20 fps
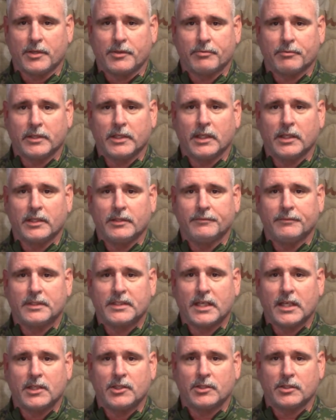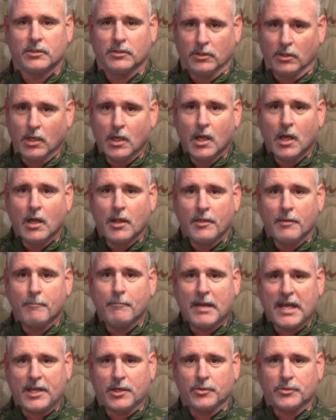3-Gun Invitational, the
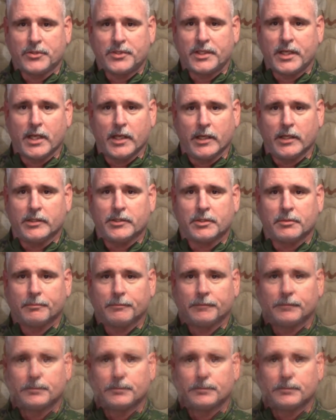Meadow Stage.